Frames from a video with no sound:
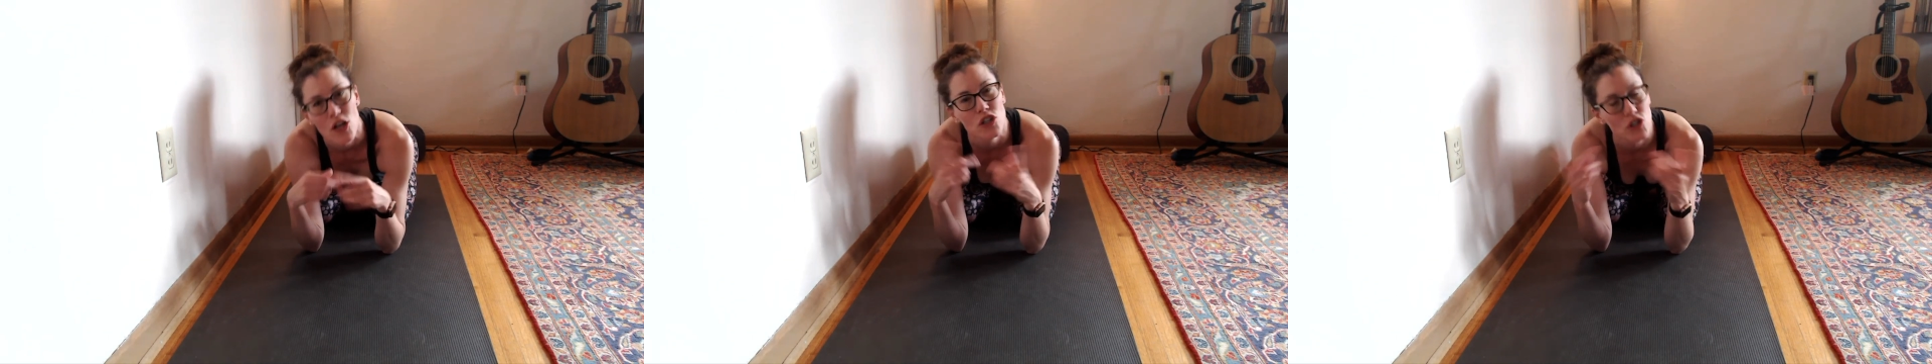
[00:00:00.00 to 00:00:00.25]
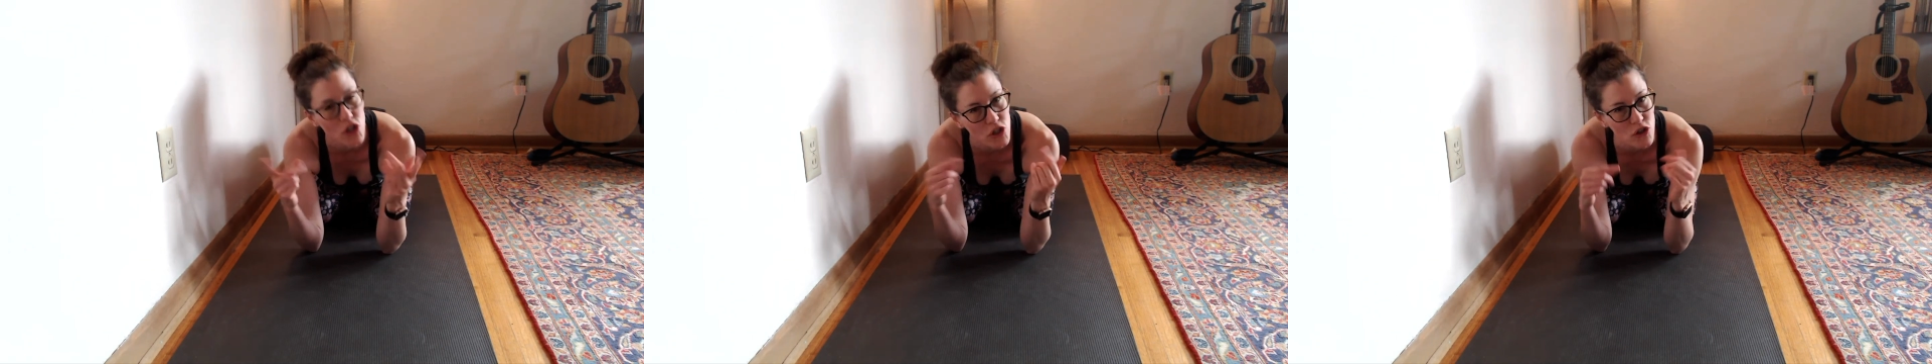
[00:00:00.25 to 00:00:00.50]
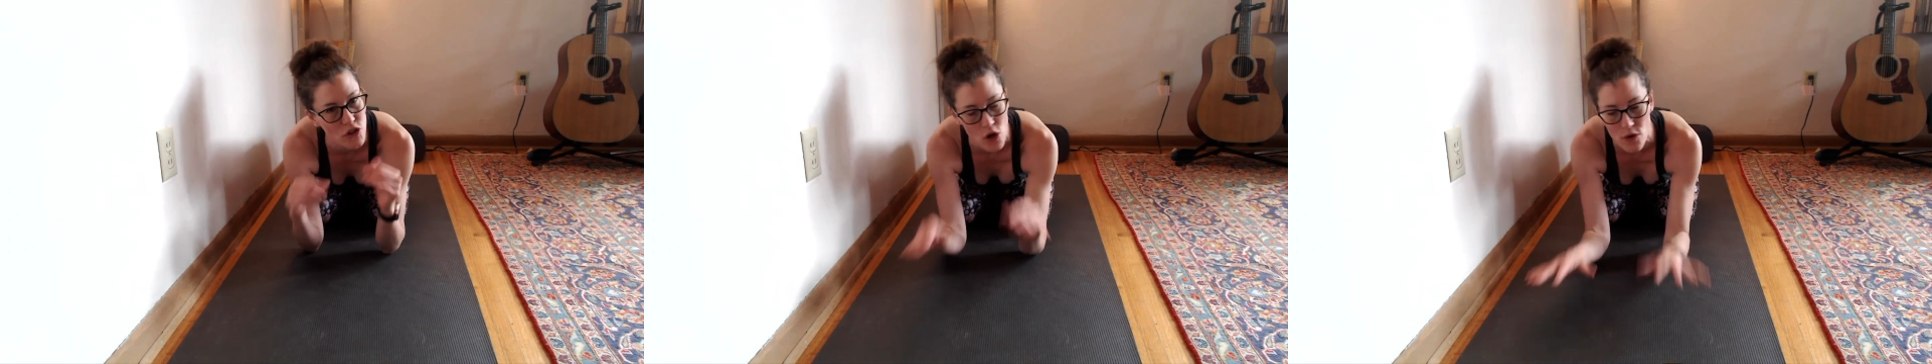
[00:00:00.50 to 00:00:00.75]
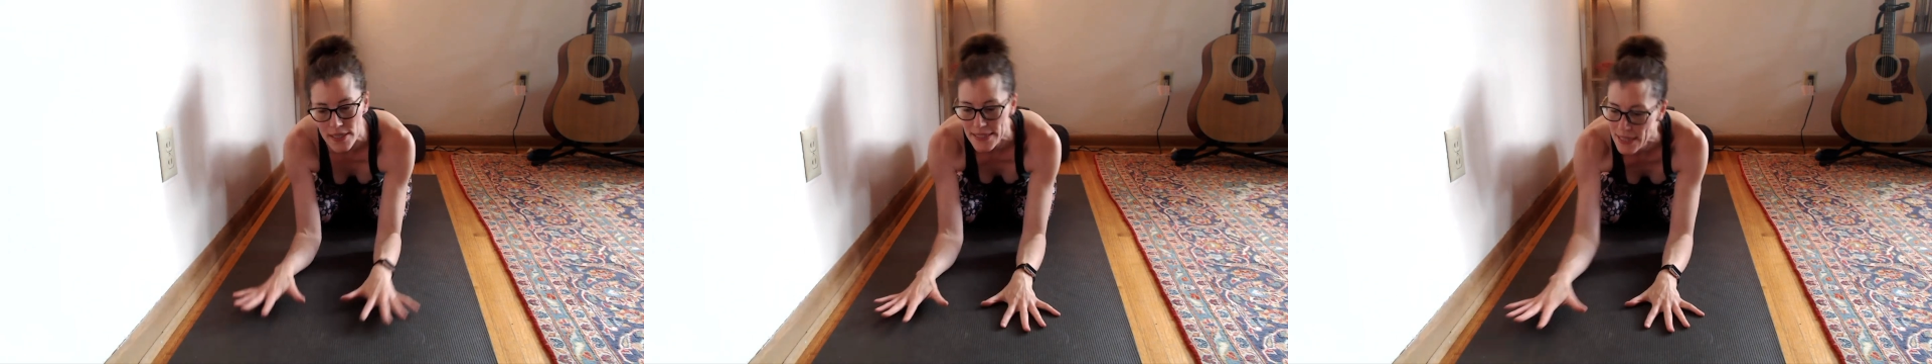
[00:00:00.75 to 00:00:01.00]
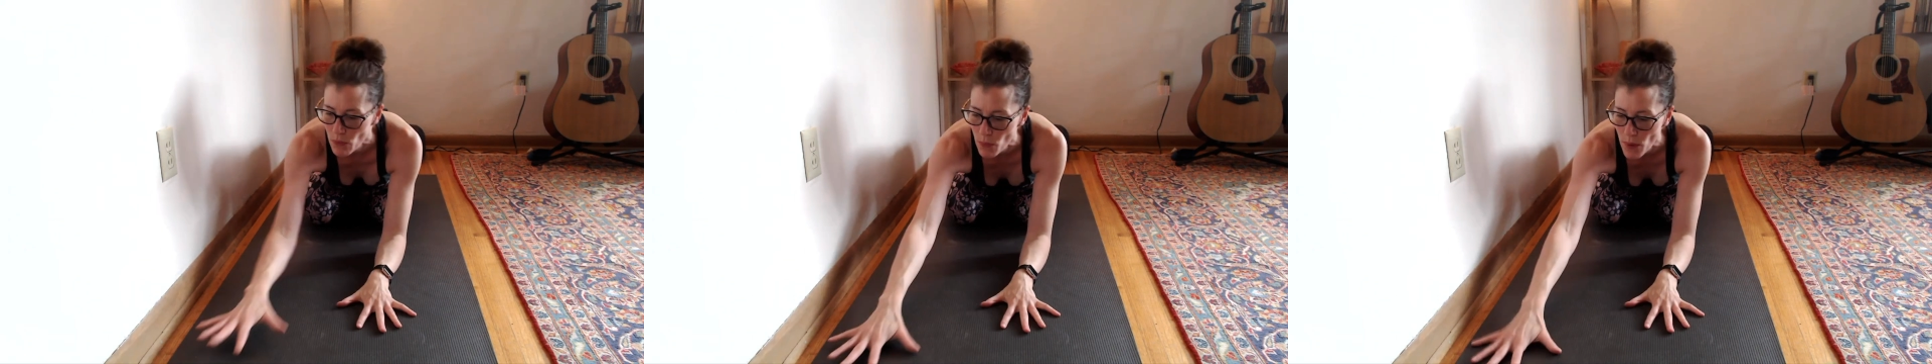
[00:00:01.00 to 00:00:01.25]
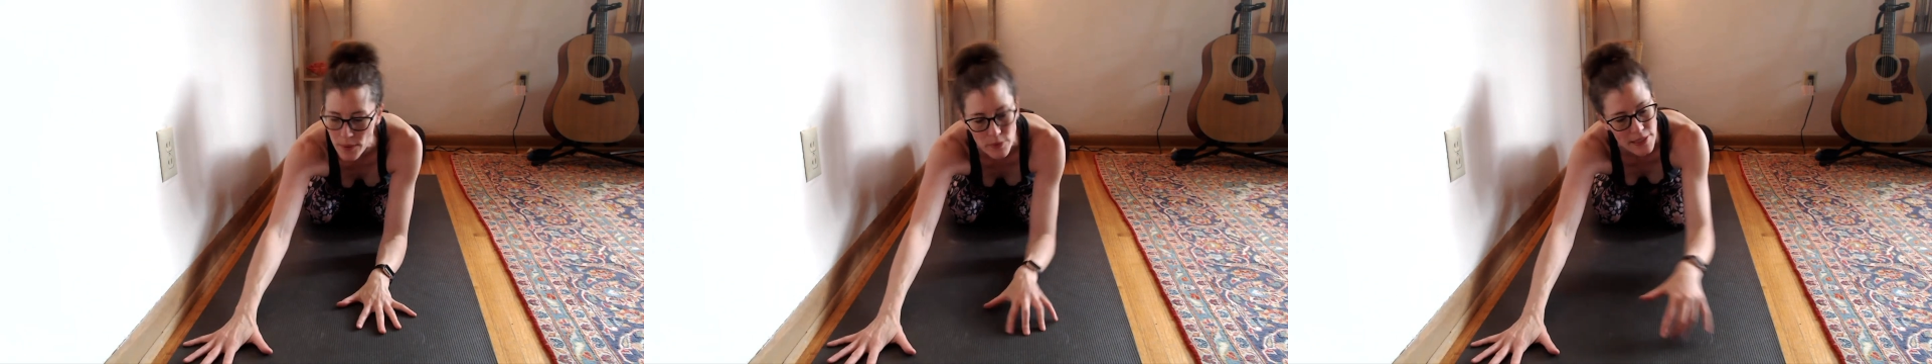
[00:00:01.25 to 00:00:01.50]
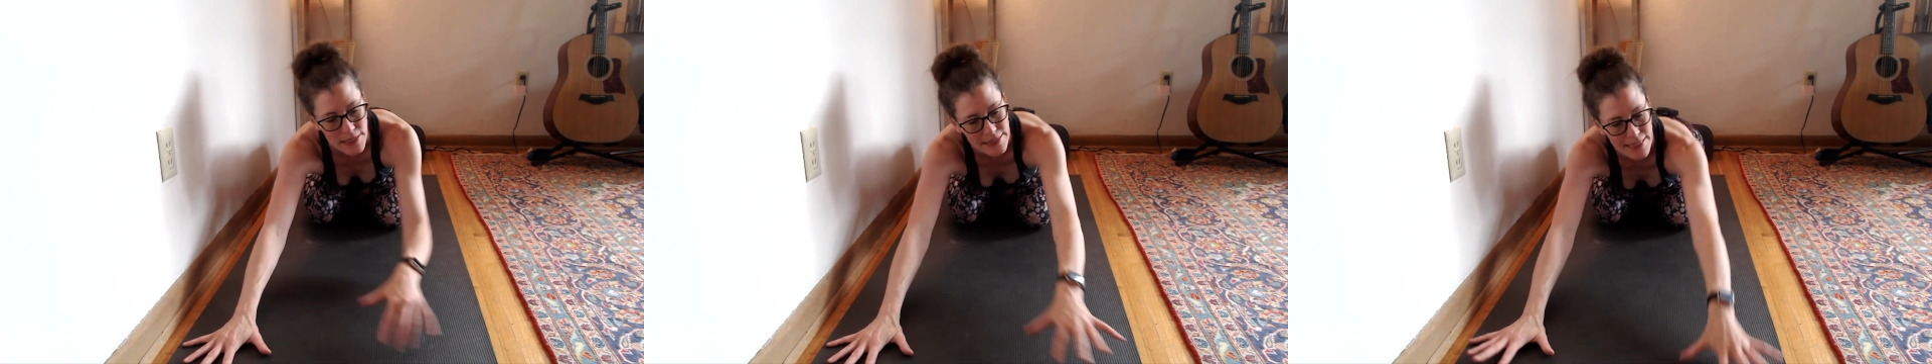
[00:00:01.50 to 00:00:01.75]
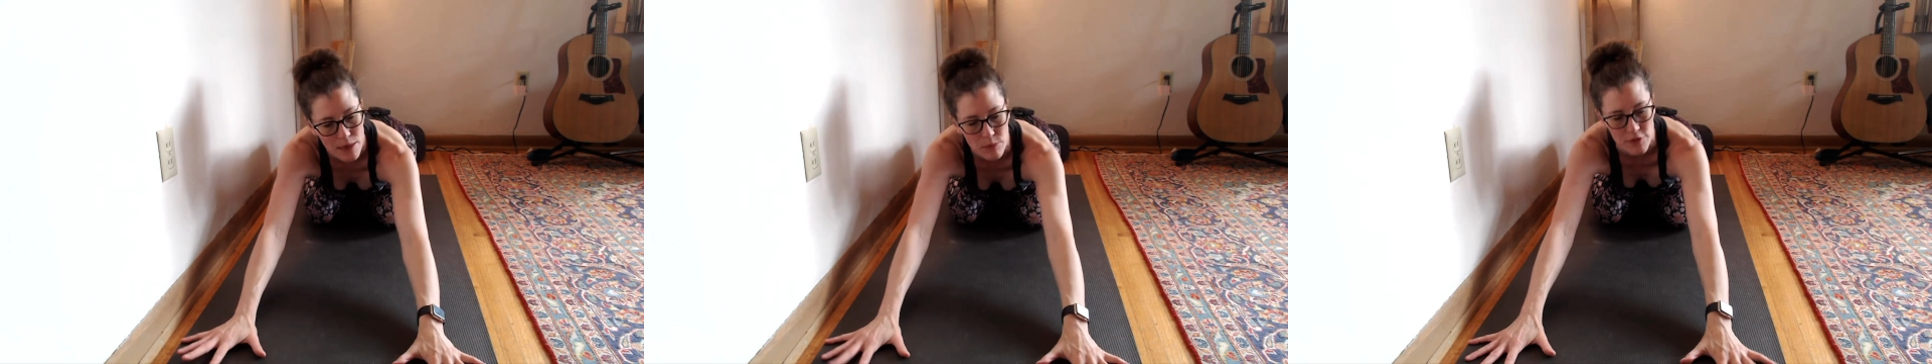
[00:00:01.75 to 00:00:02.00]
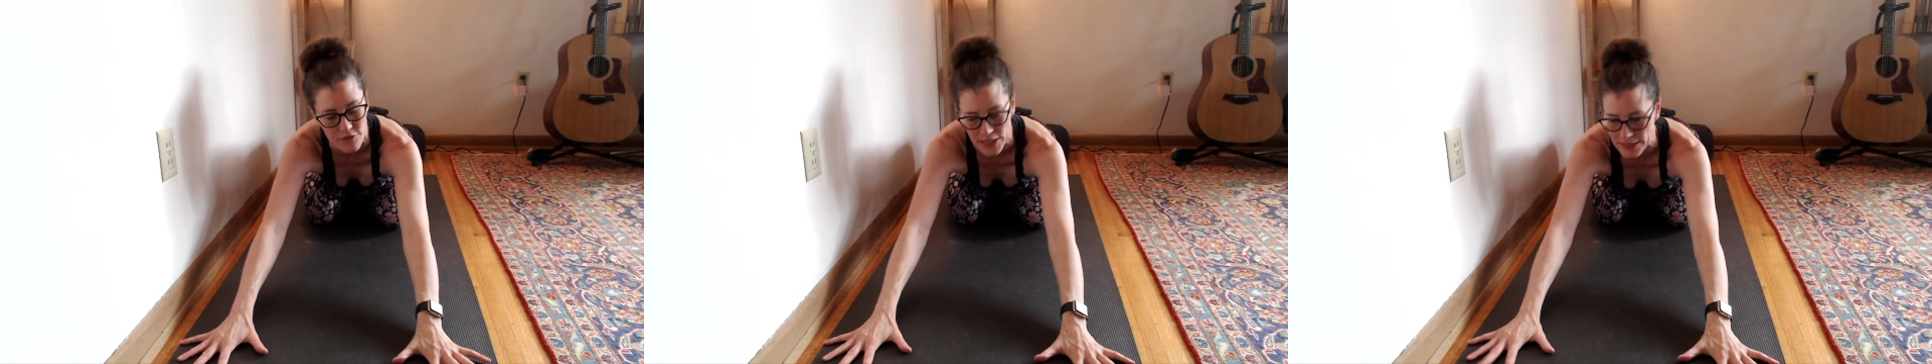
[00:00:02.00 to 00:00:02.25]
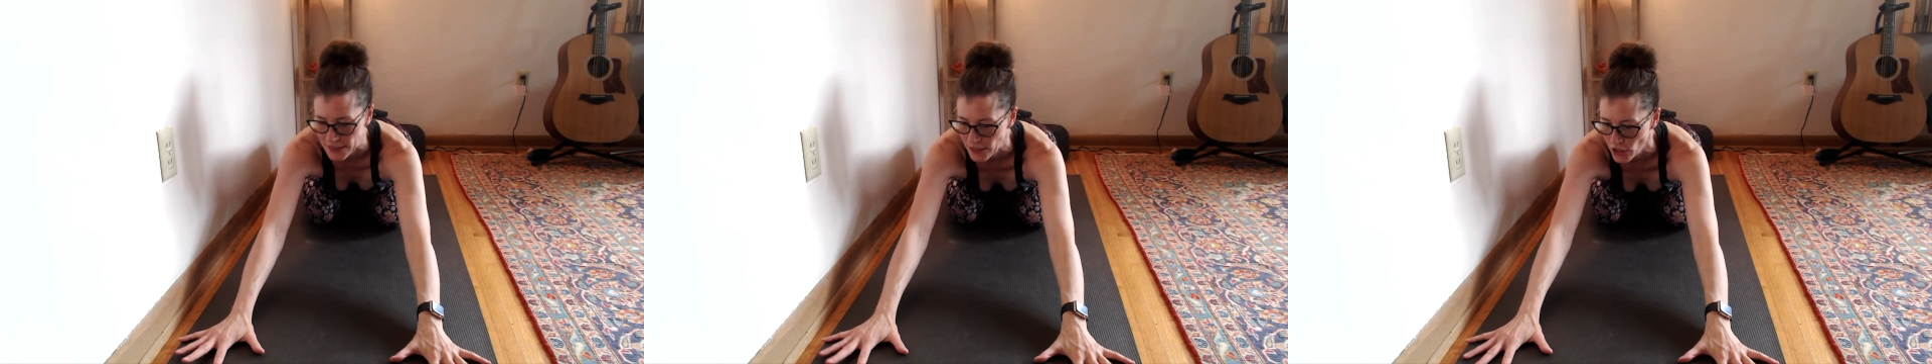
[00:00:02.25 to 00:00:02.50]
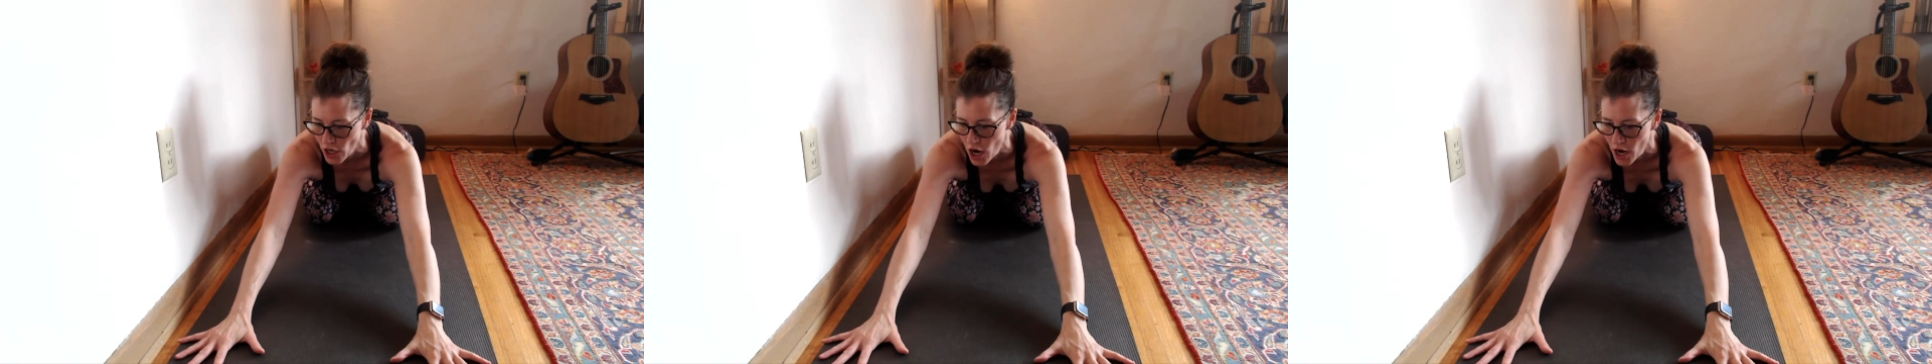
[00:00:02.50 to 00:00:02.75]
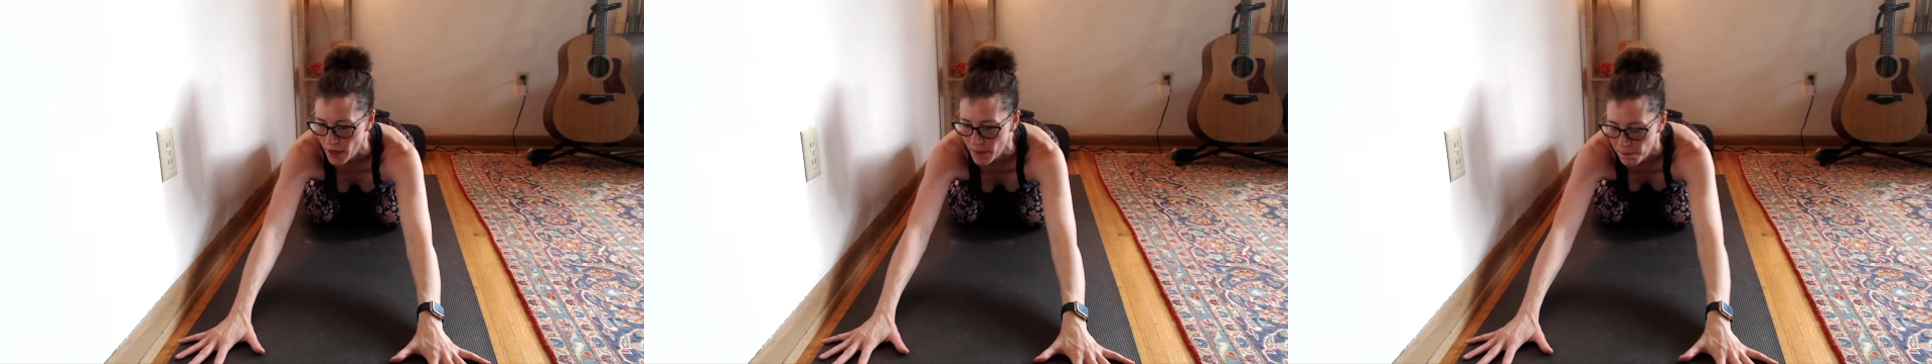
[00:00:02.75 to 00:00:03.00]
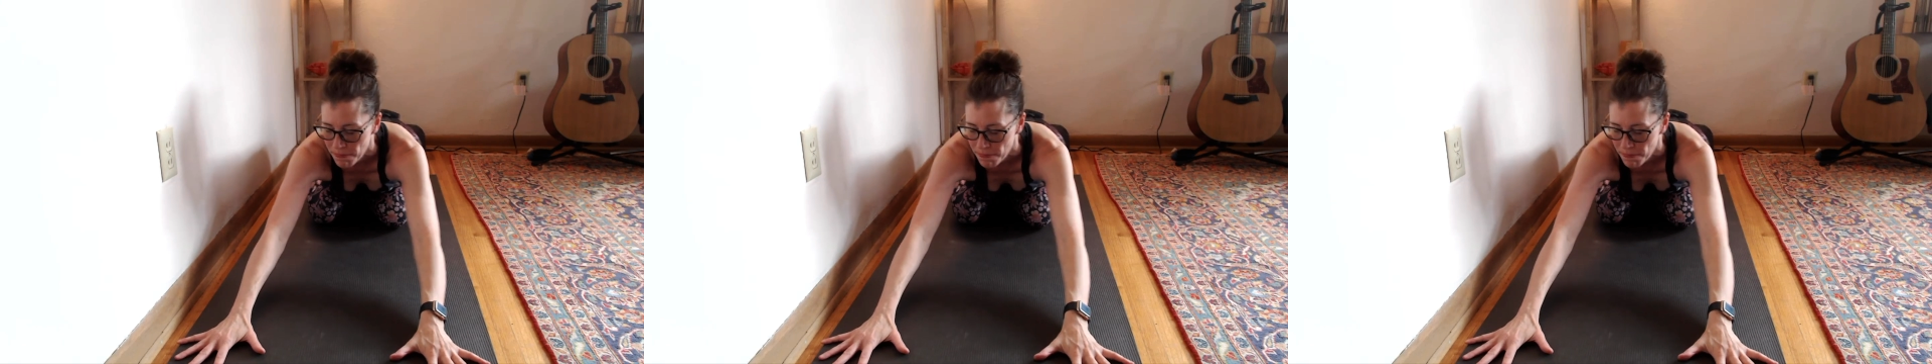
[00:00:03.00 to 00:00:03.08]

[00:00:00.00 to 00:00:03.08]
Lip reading: So you'll notice that when we're in downward facing dog,